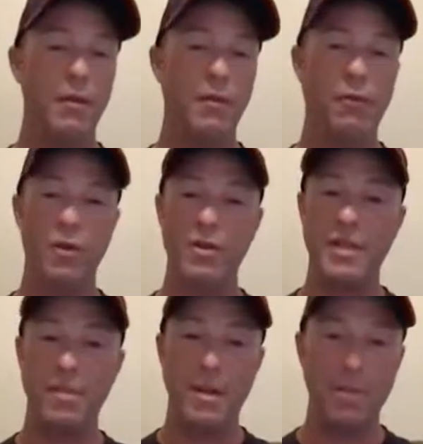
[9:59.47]
before you
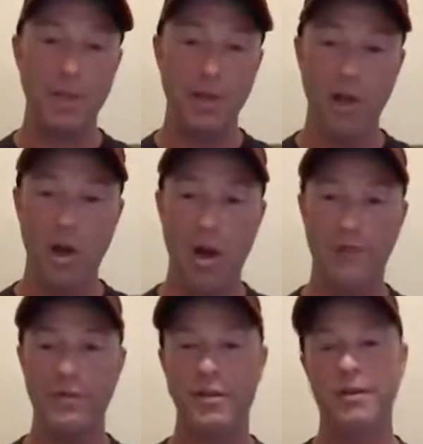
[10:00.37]
send people aloft.